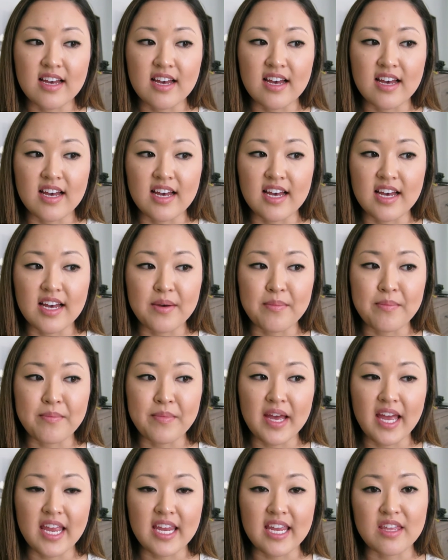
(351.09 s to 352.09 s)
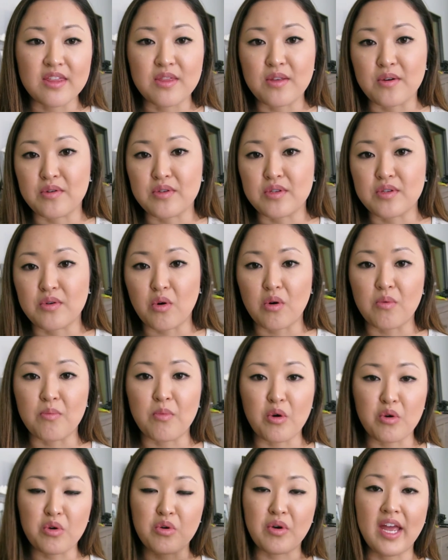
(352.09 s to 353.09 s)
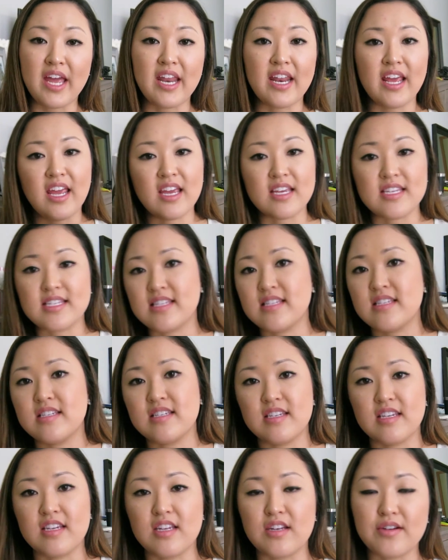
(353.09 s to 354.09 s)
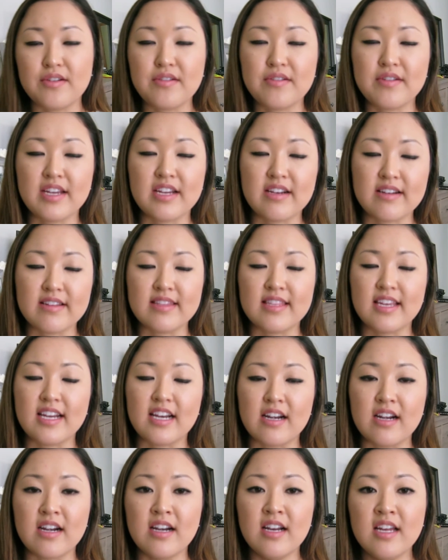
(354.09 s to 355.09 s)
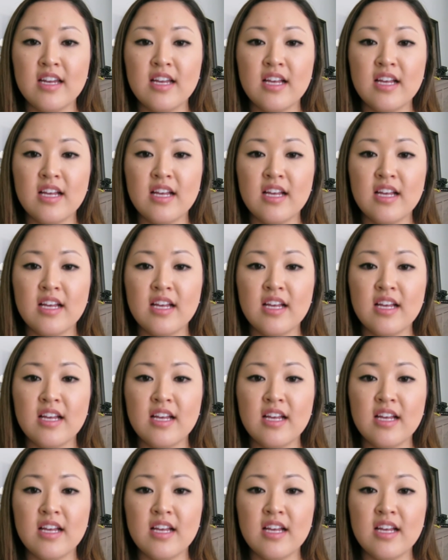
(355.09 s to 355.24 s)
I get those hormonal headaches, you know, here and there.